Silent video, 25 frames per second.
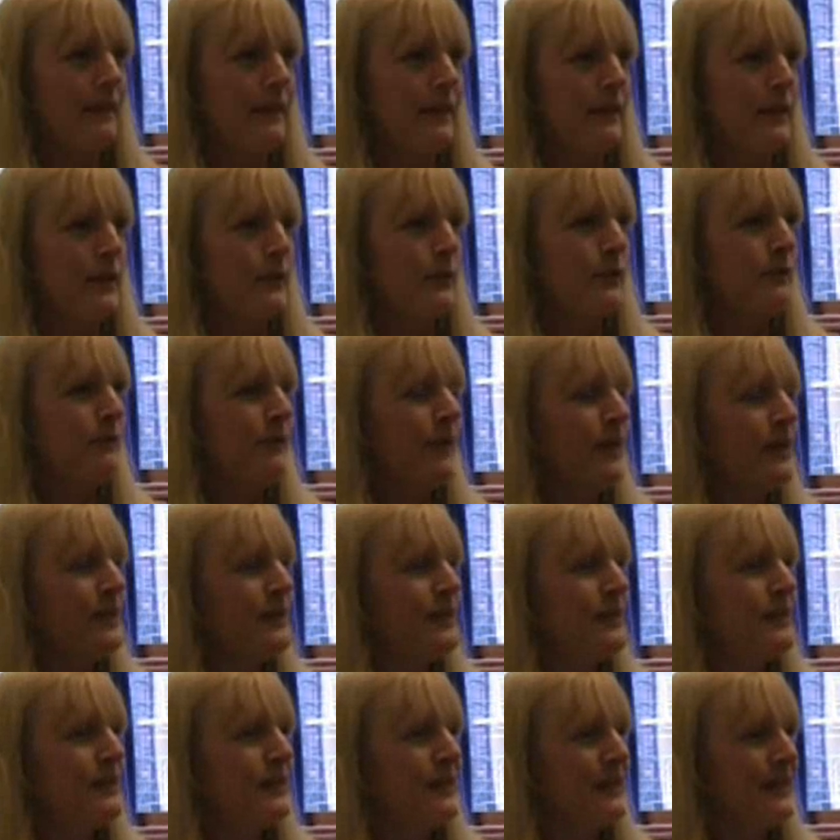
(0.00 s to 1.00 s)
that you would
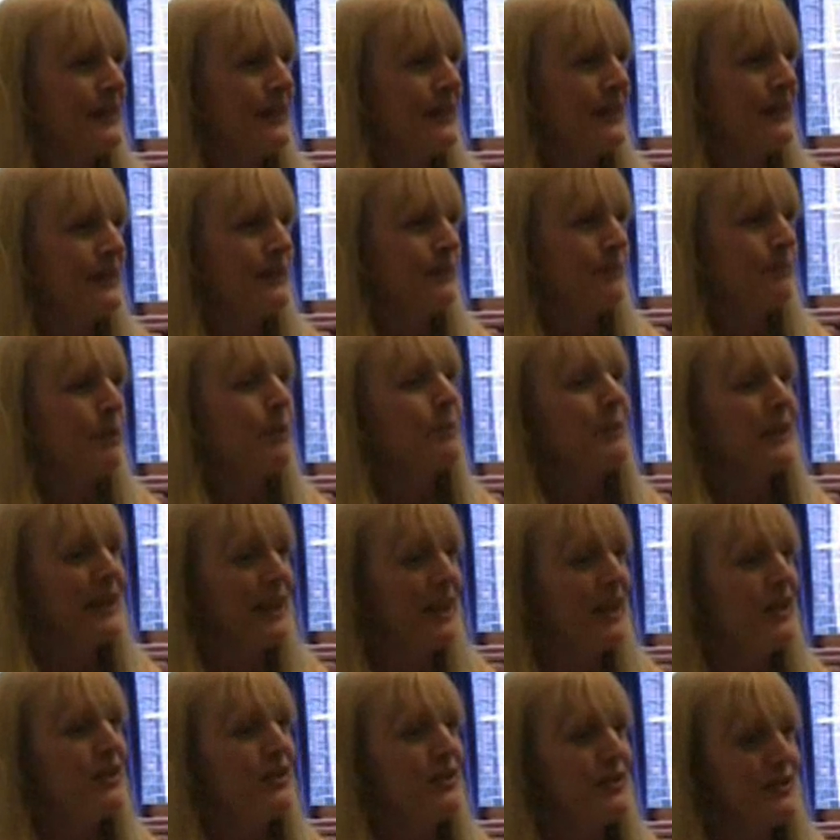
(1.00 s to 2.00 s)
find in
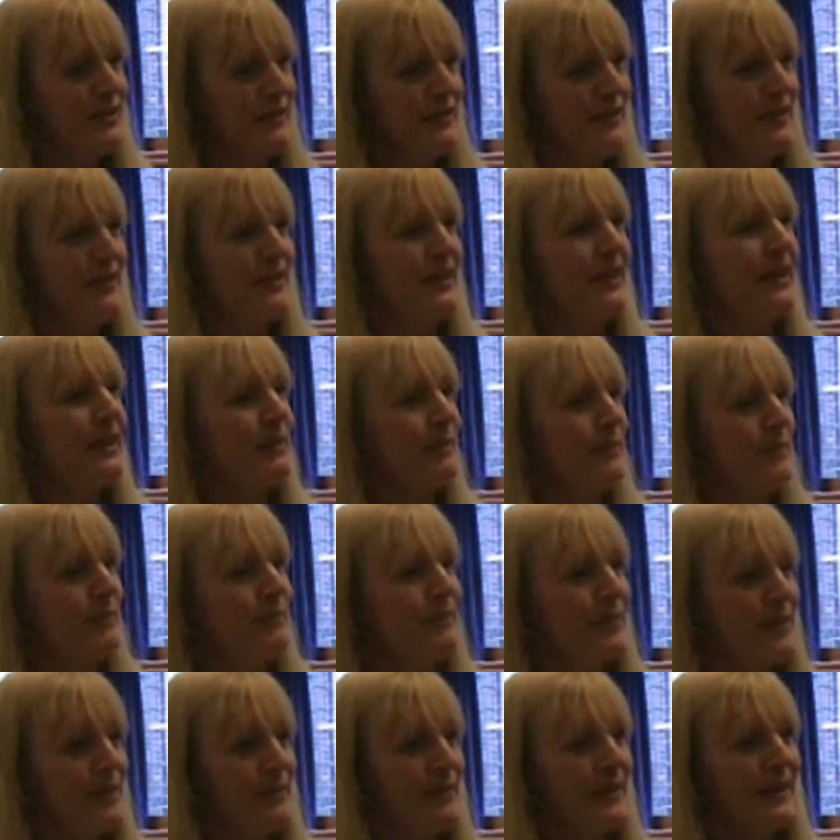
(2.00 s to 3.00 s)
publications of the time,
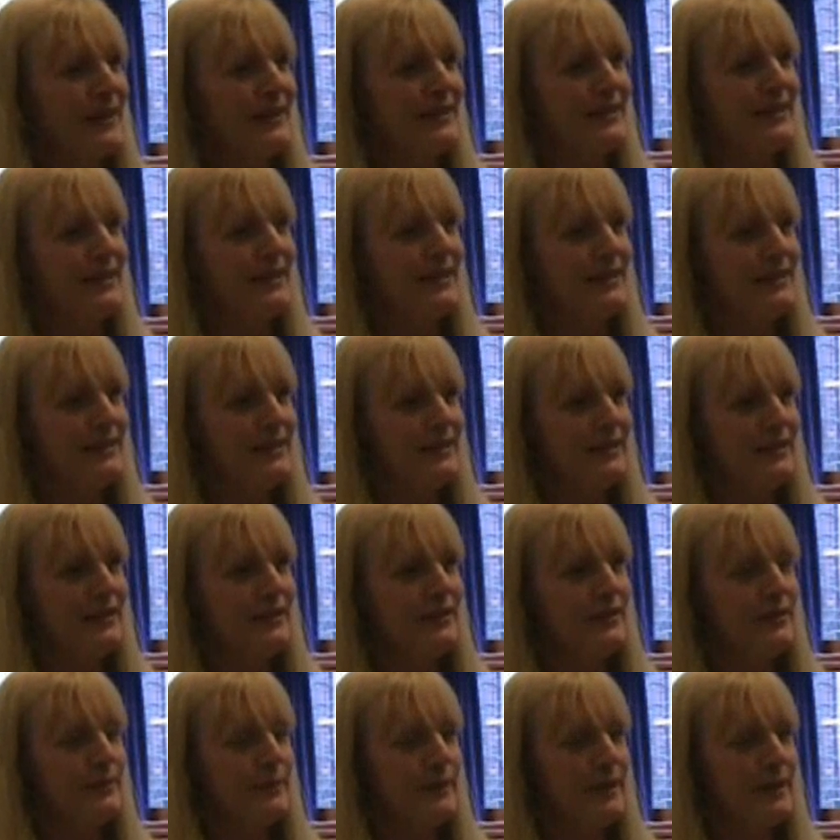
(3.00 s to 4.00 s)
the magazines and
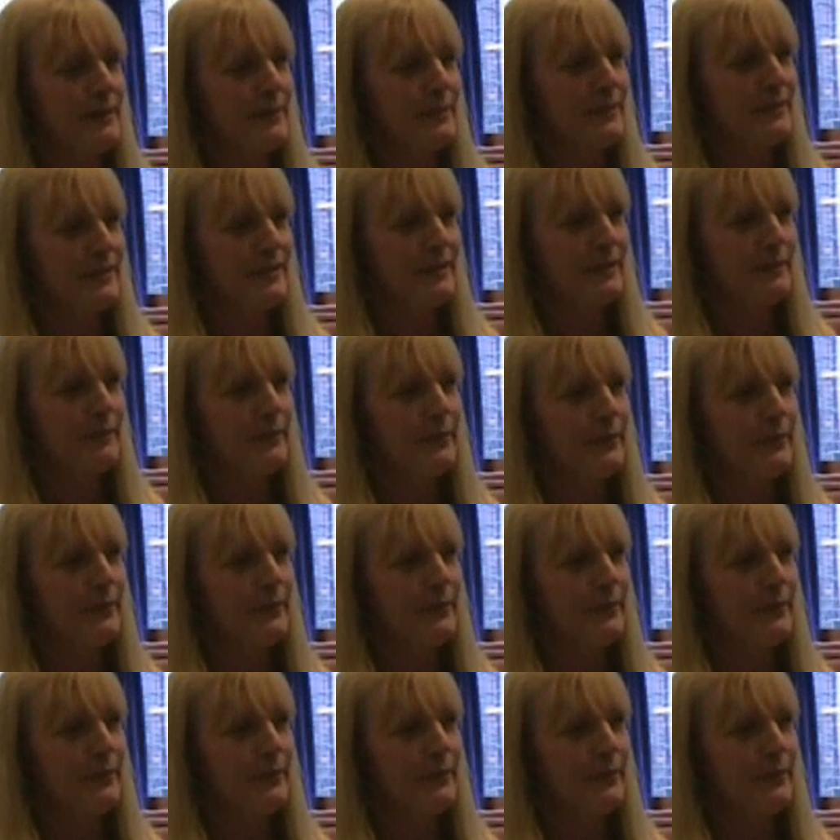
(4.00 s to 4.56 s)
the newspapers and the